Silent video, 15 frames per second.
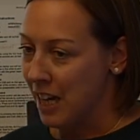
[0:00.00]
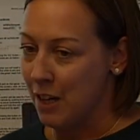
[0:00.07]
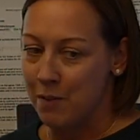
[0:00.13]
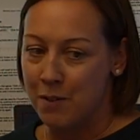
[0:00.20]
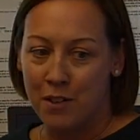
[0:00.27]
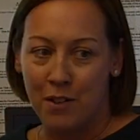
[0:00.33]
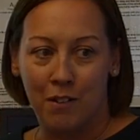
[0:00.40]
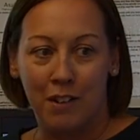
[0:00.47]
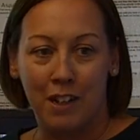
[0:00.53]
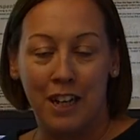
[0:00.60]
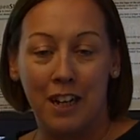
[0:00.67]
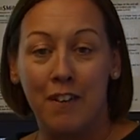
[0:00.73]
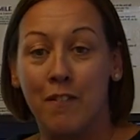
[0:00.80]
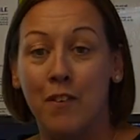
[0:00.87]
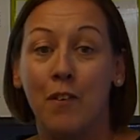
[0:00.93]
Now, I'm sure
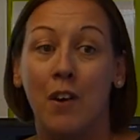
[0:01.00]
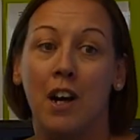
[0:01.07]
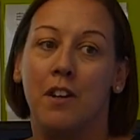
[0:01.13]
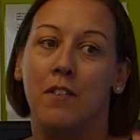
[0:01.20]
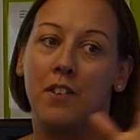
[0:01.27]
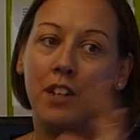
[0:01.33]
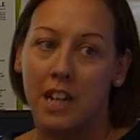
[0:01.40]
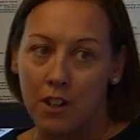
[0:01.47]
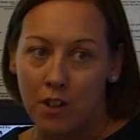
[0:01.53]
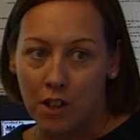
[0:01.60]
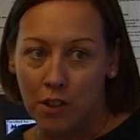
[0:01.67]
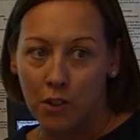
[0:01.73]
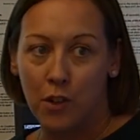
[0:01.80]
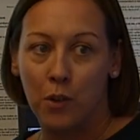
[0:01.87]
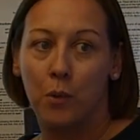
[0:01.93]
you've all heard of
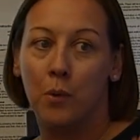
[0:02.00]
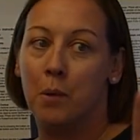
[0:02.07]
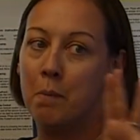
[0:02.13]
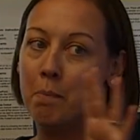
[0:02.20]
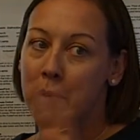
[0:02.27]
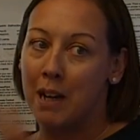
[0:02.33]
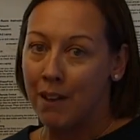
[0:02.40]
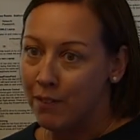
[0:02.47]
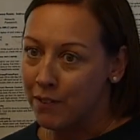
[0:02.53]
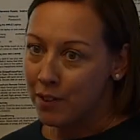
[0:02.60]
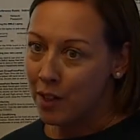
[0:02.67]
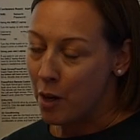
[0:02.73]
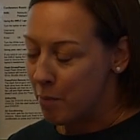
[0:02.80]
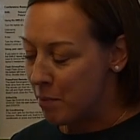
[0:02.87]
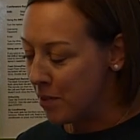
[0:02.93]
teaching schools and
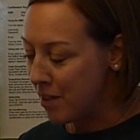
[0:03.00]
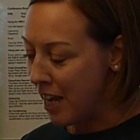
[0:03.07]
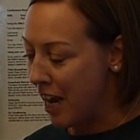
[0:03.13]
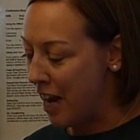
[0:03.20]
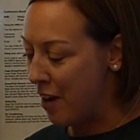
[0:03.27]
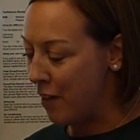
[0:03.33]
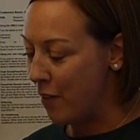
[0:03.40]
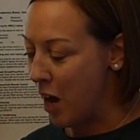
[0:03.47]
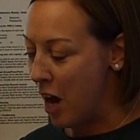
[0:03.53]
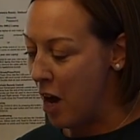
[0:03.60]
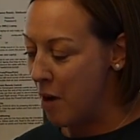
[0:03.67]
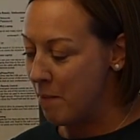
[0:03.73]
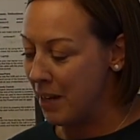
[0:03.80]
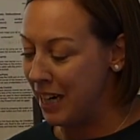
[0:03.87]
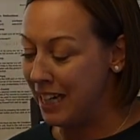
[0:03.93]
maths hubs now.
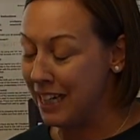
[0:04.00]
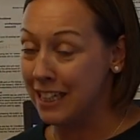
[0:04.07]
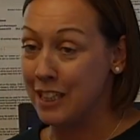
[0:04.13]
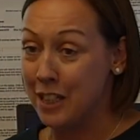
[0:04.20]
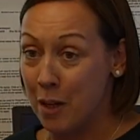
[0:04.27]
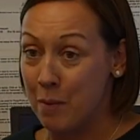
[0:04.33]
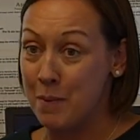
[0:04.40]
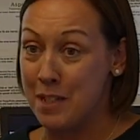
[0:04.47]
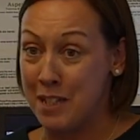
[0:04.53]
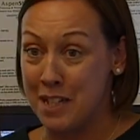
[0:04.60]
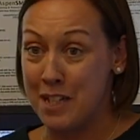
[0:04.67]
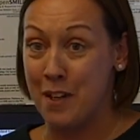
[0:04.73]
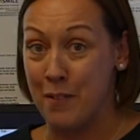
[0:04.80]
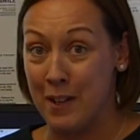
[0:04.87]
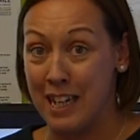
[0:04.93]
English hubs are
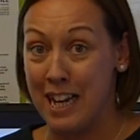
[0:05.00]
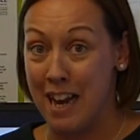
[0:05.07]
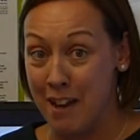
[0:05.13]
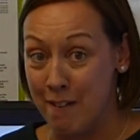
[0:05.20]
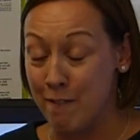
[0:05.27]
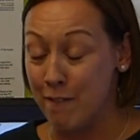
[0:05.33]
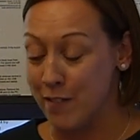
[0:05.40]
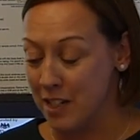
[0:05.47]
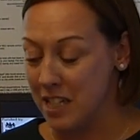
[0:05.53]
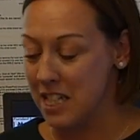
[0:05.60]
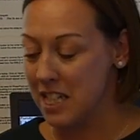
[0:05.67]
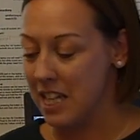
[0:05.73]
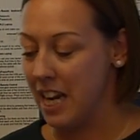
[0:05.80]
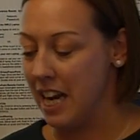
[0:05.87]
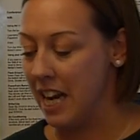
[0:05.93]
still in their
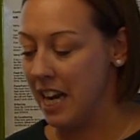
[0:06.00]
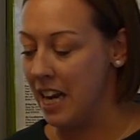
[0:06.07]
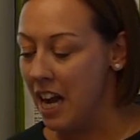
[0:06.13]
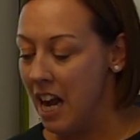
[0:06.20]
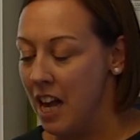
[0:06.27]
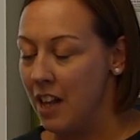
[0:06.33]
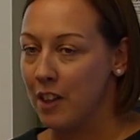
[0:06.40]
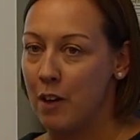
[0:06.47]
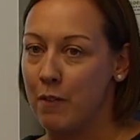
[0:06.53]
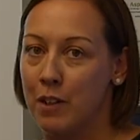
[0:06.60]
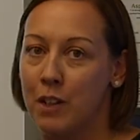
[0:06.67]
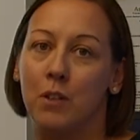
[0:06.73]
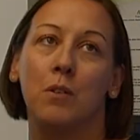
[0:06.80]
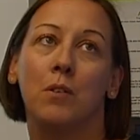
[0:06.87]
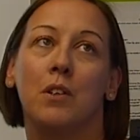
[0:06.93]
infancy. They
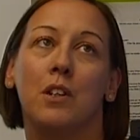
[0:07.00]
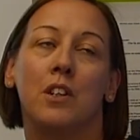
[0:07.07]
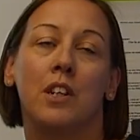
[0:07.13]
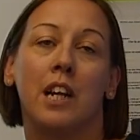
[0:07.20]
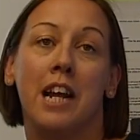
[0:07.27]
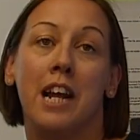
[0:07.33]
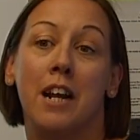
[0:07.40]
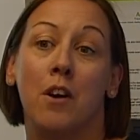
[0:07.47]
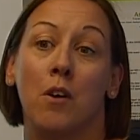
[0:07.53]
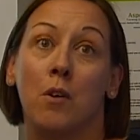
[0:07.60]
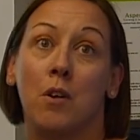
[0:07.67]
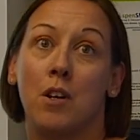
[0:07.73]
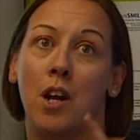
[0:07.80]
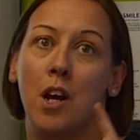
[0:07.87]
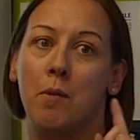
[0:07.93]
were launched in
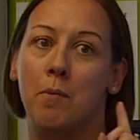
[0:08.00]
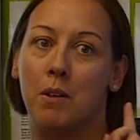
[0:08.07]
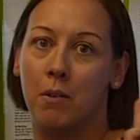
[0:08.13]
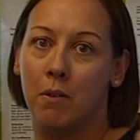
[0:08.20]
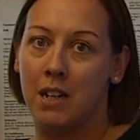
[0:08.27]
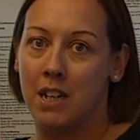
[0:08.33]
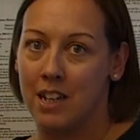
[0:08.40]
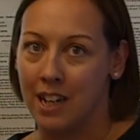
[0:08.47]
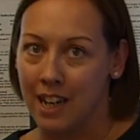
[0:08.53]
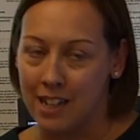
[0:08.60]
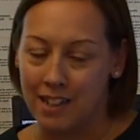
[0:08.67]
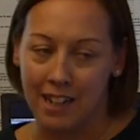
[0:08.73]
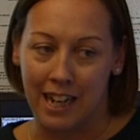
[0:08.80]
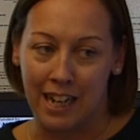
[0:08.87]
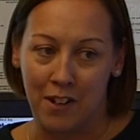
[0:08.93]
October
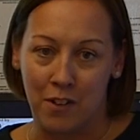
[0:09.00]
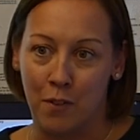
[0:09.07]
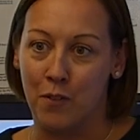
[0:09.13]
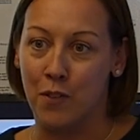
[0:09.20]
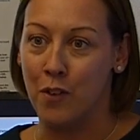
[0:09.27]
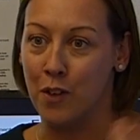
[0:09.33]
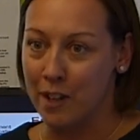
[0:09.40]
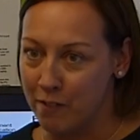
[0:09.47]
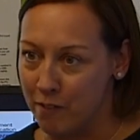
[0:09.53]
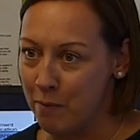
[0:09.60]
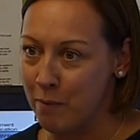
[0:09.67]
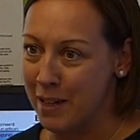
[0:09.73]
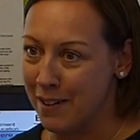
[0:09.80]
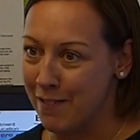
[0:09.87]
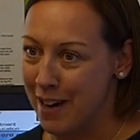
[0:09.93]
2018, so they've not
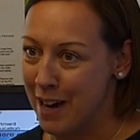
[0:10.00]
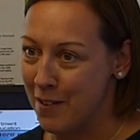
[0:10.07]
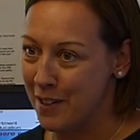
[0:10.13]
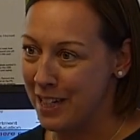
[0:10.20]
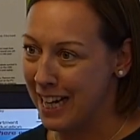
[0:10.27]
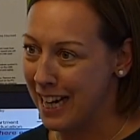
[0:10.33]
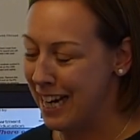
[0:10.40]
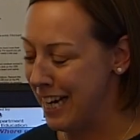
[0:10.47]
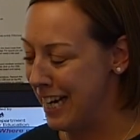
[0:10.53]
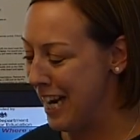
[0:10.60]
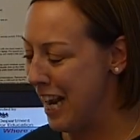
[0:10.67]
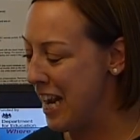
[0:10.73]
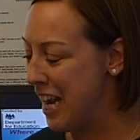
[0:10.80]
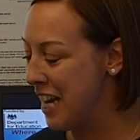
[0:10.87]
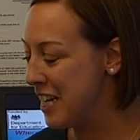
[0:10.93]
even been around a year
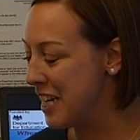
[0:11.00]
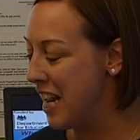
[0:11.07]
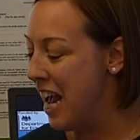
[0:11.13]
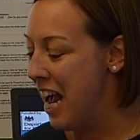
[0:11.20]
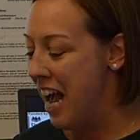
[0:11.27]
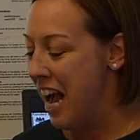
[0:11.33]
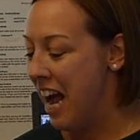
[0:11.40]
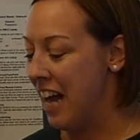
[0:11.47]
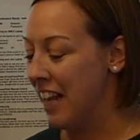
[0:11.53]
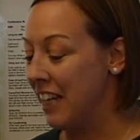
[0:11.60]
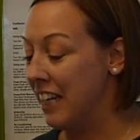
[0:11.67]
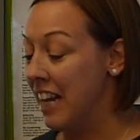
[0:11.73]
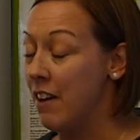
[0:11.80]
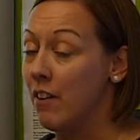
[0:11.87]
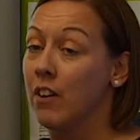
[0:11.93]
yet.
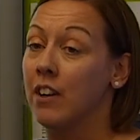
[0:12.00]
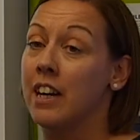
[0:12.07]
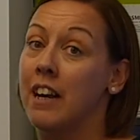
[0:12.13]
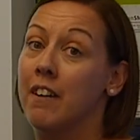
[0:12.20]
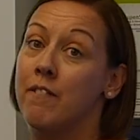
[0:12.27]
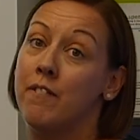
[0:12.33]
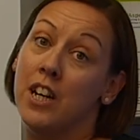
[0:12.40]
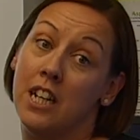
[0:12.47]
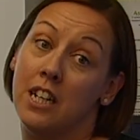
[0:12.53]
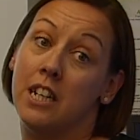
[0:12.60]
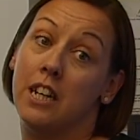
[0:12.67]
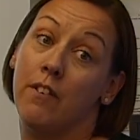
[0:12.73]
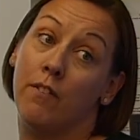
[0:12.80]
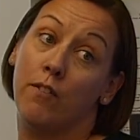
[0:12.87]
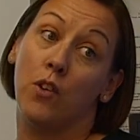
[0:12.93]
And there are now
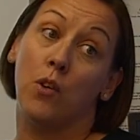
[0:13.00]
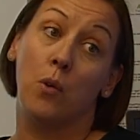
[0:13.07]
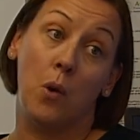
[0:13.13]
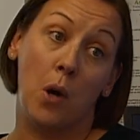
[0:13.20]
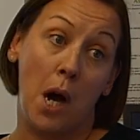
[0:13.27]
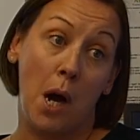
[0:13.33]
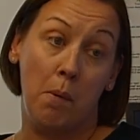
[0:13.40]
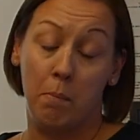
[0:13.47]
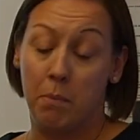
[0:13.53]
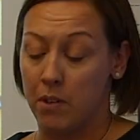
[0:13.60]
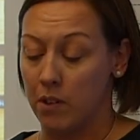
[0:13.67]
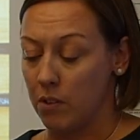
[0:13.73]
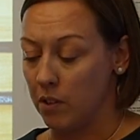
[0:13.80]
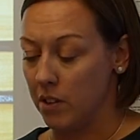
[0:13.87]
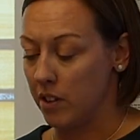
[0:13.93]
34
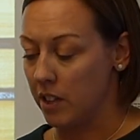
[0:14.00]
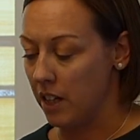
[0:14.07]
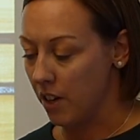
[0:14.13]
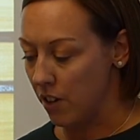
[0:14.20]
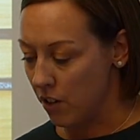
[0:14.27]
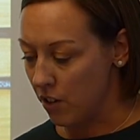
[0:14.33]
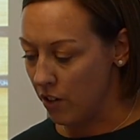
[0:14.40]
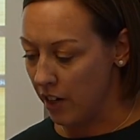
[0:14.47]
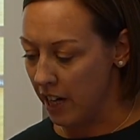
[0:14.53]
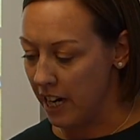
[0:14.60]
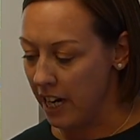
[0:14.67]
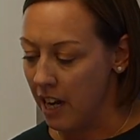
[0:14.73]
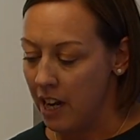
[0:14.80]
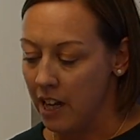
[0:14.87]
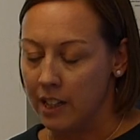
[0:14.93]
hubs across the
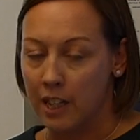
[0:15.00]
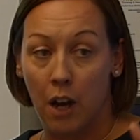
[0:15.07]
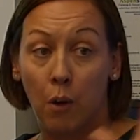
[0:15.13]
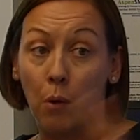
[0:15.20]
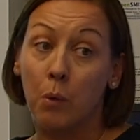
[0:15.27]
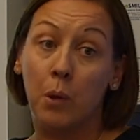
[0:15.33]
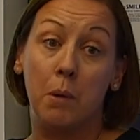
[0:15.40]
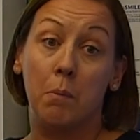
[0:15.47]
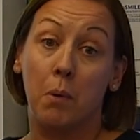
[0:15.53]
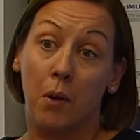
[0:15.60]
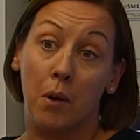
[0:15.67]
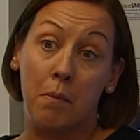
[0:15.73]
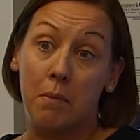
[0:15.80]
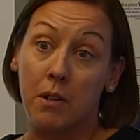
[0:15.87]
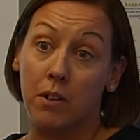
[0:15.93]
country. They're all in
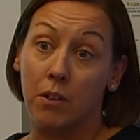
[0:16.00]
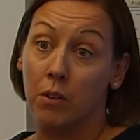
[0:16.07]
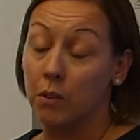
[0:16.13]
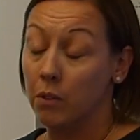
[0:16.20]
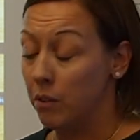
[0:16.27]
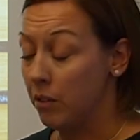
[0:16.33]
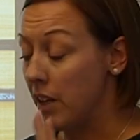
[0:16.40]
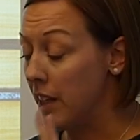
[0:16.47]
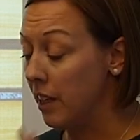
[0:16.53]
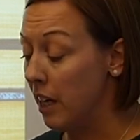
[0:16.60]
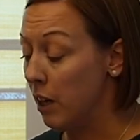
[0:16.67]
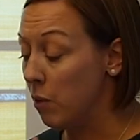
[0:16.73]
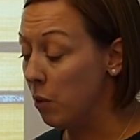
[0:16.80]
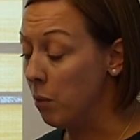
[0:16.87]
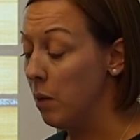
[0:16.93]
primary schools and
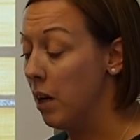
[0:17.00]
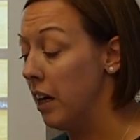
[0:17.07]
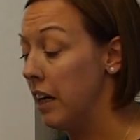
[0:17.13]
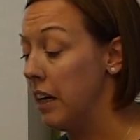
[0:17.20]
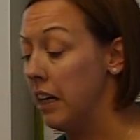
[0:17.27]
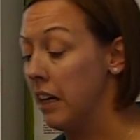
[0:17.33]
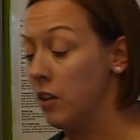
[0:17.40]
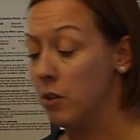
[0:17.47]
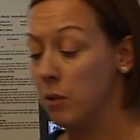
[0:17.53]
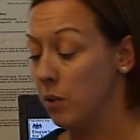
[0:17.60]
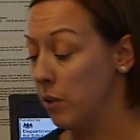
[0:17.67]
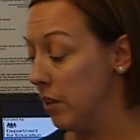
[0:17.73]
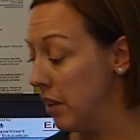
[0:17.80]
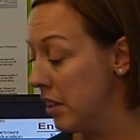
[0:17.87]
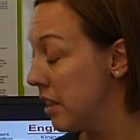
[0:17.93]
they're all working
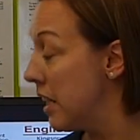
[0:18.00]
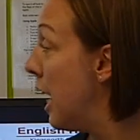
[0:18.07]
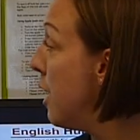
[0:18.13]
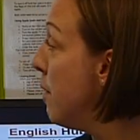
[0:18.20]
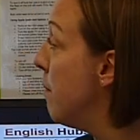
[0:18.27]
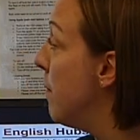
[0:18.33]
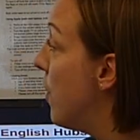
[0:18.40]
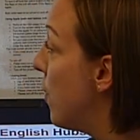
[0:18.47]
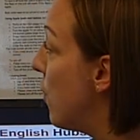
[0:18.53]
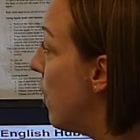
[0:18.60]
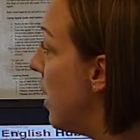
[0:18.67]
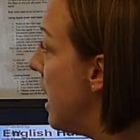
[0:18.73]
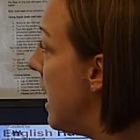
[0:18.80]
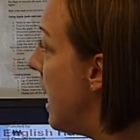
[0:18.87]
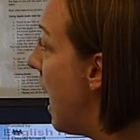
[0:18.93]
towards the same
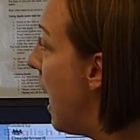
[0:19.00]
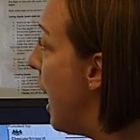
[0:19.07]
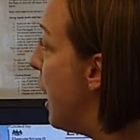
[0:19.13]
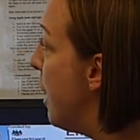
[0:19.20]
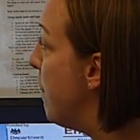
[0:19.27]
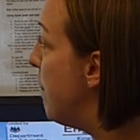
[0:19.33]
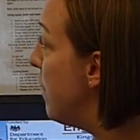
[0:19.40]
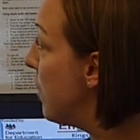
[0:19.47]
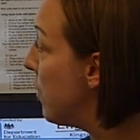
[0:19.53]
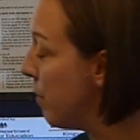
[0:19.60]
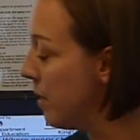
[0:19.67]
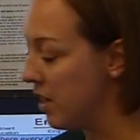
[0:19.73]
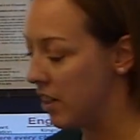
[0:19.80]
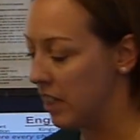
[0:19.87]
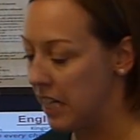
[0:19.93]
3 aims,
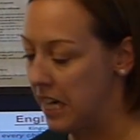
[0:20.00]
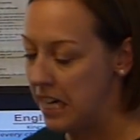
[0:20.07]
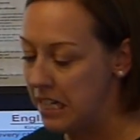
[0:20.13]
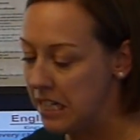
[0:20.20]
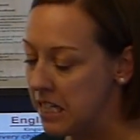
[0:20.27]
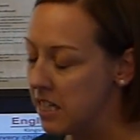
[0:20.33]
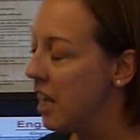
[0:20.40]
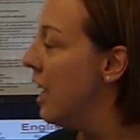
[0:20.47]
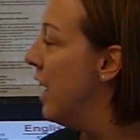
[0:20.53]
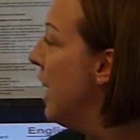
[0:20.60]
which are these: